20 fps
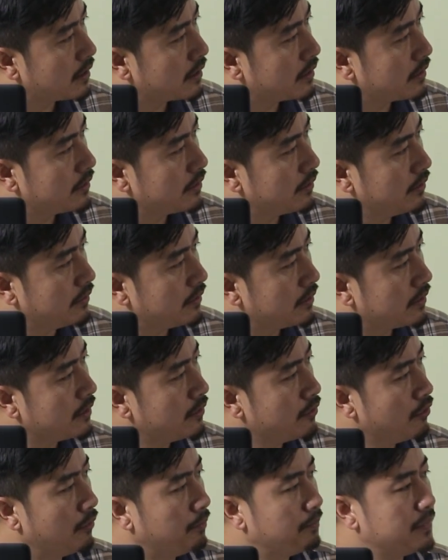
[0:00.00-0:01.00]

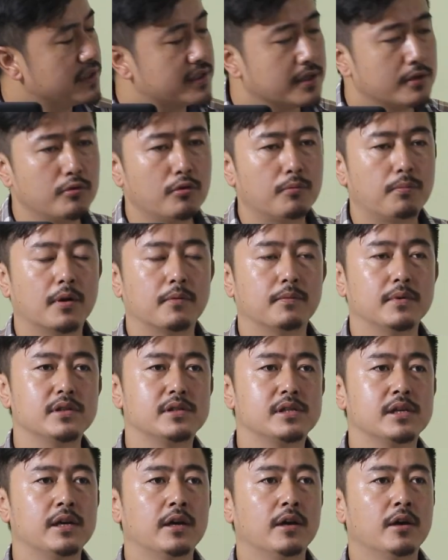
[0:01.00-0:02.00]
in no peace and no
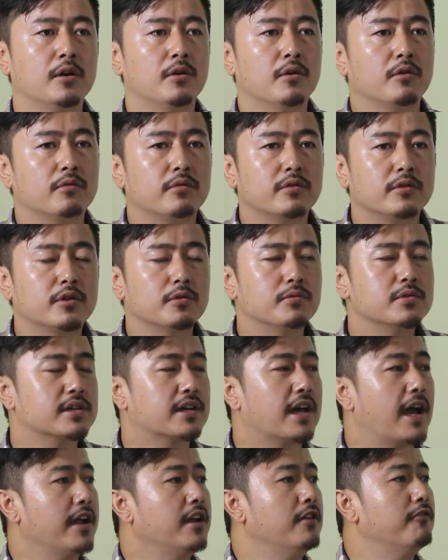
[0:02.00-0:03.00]
permanence, there was a
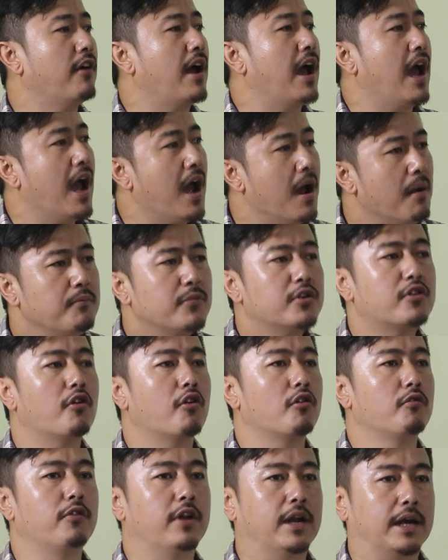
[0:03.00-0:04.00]
kind of armed
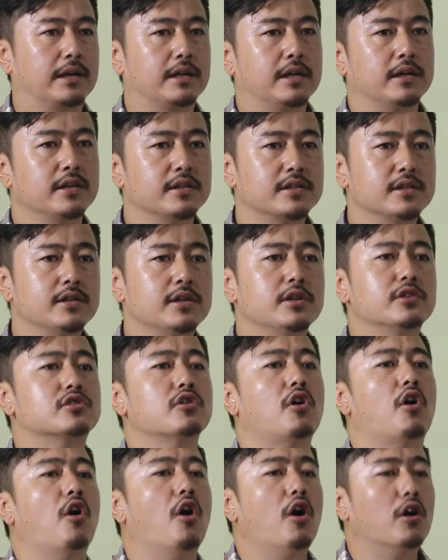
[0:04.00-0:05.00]
conflict, isn't it? It's
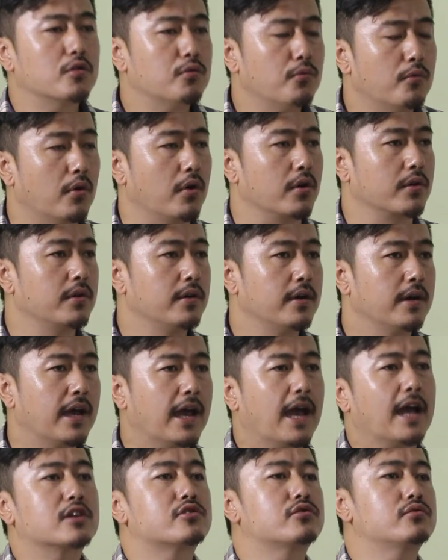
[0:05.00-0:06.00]
a hot war.
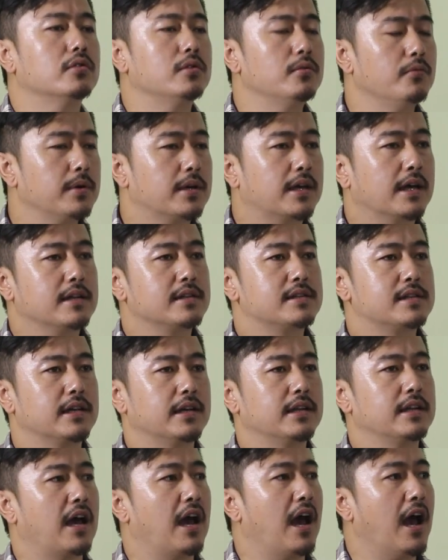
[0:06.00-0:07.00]
Actual, we can
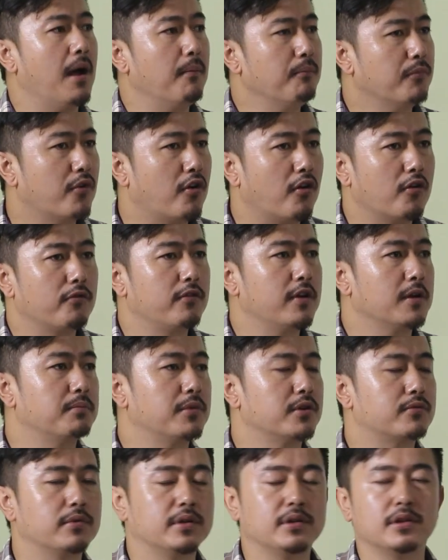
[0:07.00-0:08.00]
say, an armed conflict
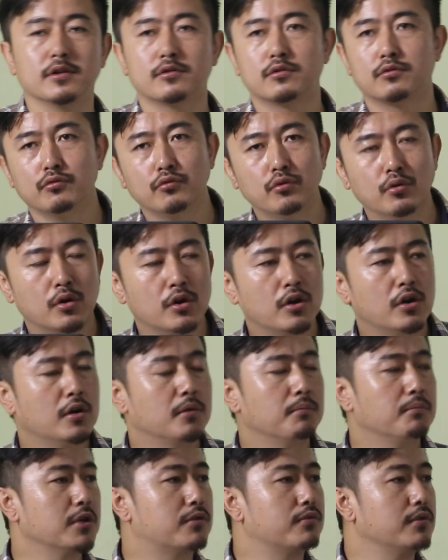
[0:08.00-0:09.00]
between the
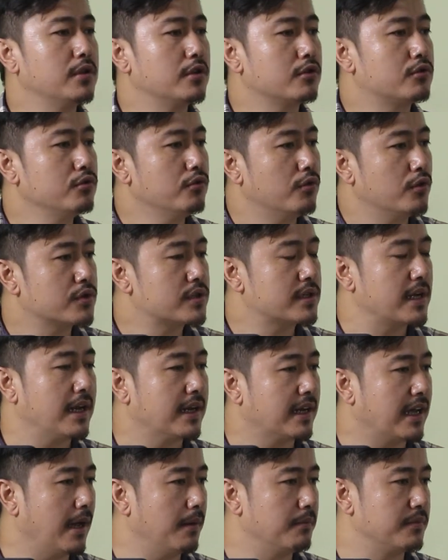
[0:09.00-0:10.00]
two
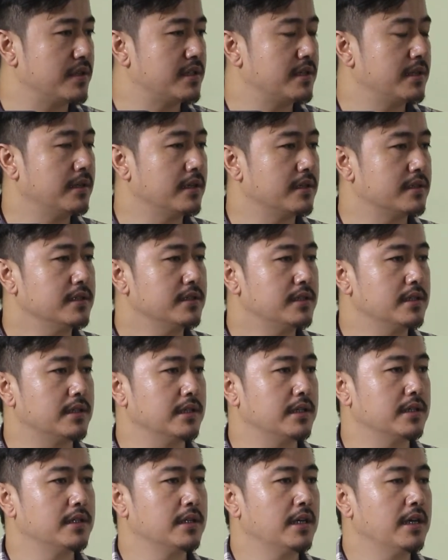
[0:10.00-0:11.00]
hostile camps, isn't it?
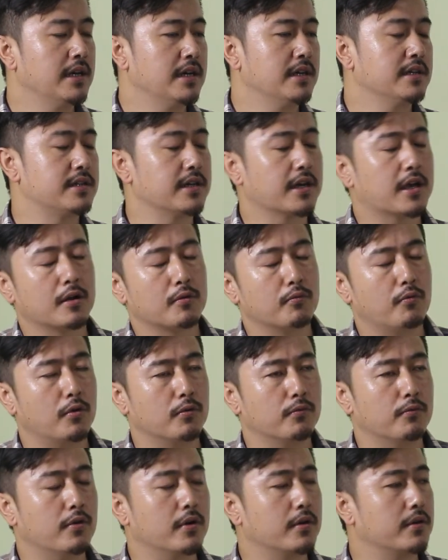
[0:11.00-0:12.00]
In Second
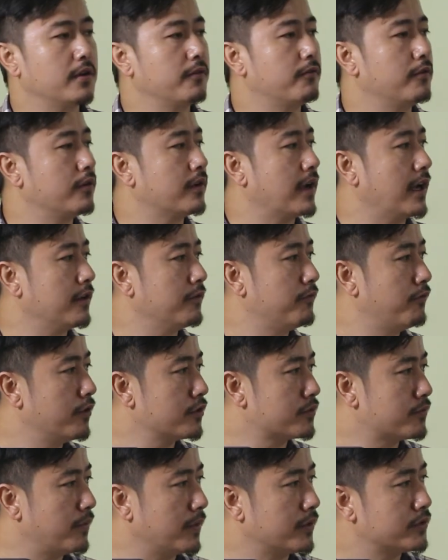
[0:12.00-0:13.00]
World War, if you look at the
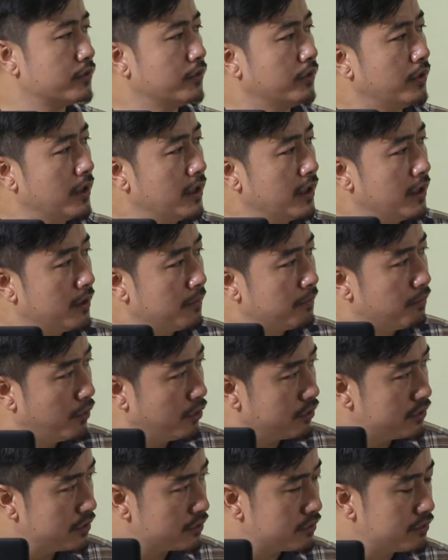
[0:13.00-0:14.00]
First World. So
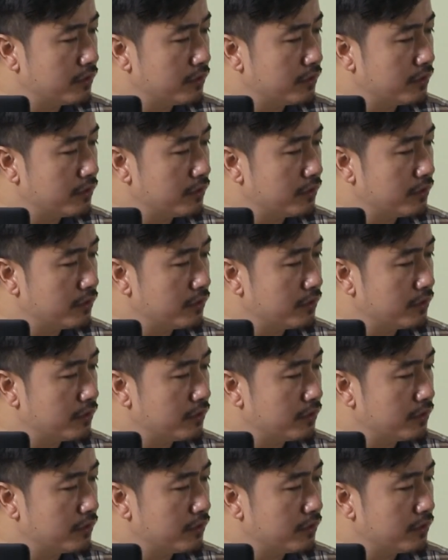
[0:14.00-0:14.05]
both